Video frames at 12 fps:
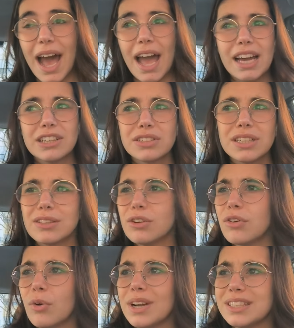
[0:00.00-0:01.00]
I actually
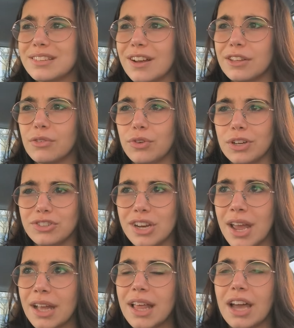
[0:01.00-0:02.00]
don't know why it's called a French inhale.